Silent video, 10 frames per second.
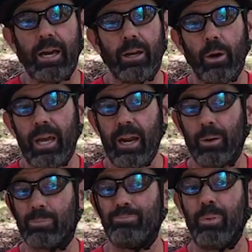I know, and I
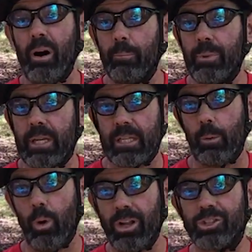was bummed because I
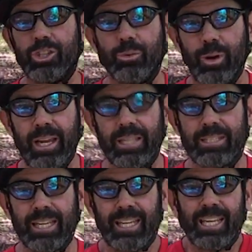watched the
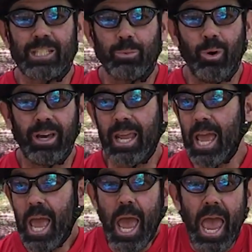race, and guess what?
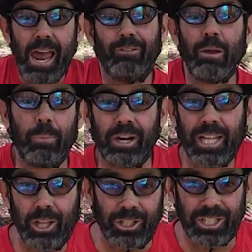
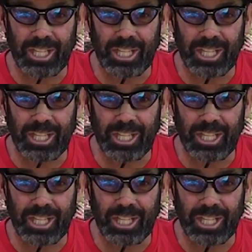Everybody looked